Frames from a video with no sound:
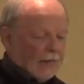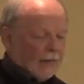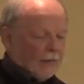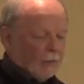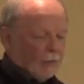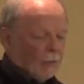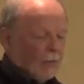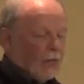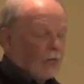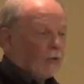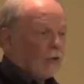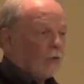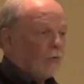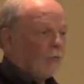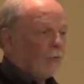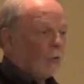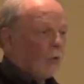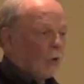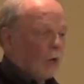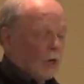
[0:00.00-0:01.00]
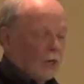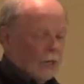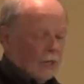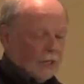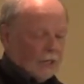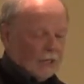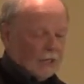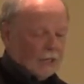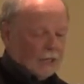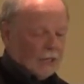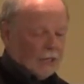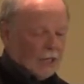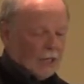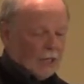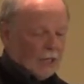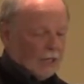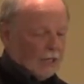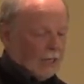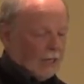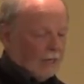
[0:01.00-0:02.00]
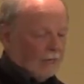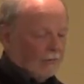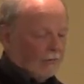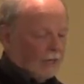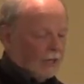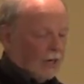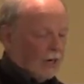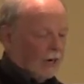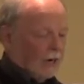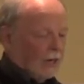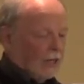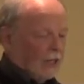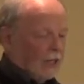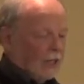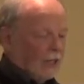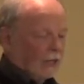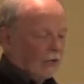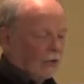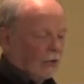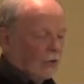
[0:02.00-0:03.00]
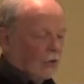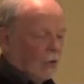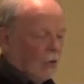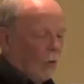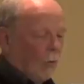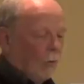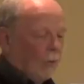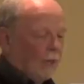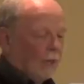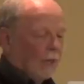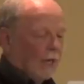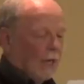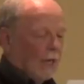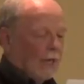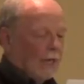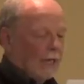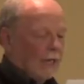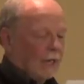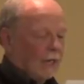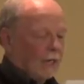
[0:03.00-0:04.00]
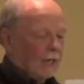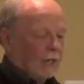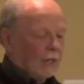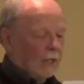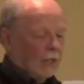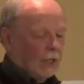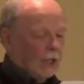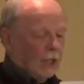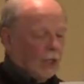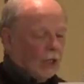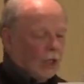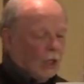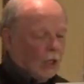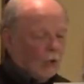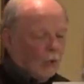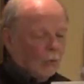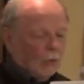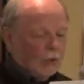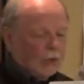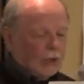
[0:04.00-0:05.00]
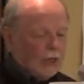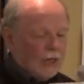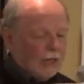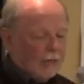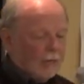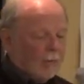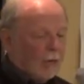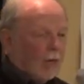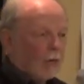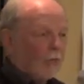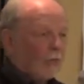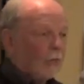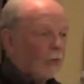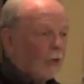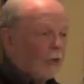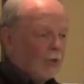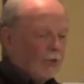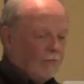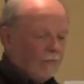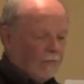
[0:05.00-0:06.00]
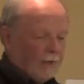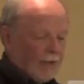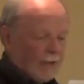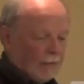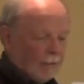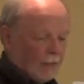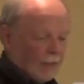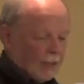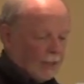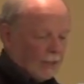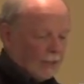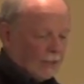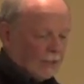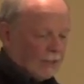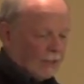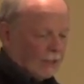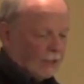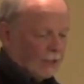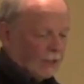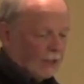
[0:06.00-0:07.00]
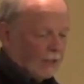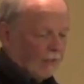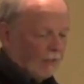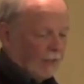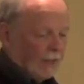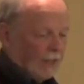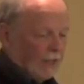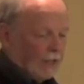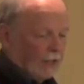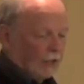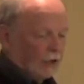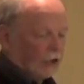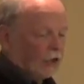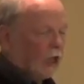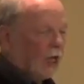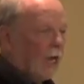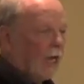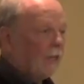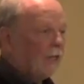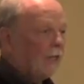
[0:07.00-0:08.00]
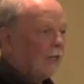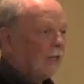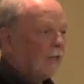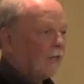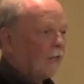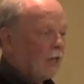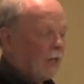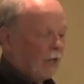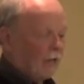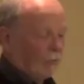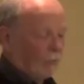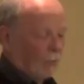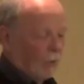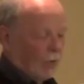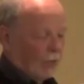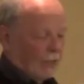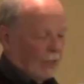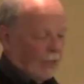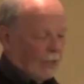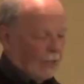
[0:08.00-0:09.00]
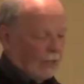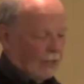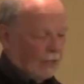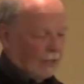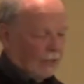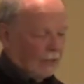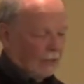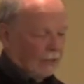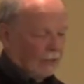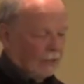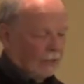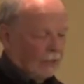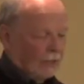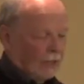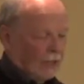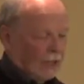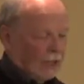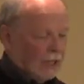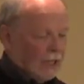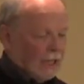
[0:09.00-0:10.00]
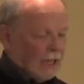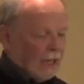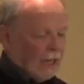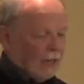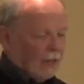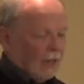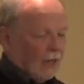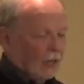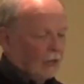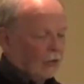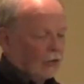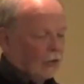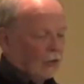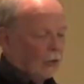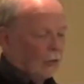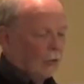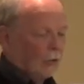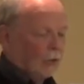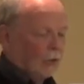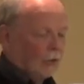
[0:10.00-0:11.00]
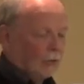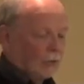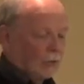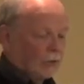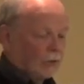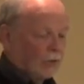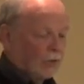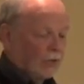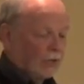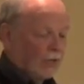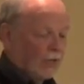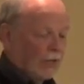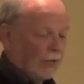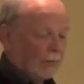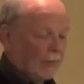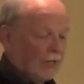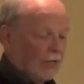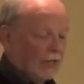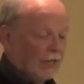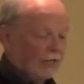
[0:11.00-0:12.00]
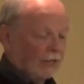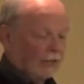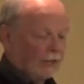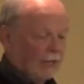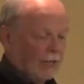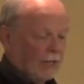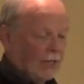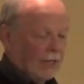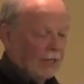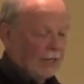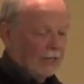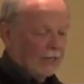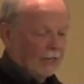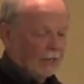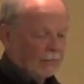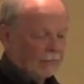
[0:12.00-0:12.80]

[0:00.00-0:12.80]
The reservoir in Navsari is an open lake which had about 30 families living in shanties at one end. Their sewage was contaminating the lake.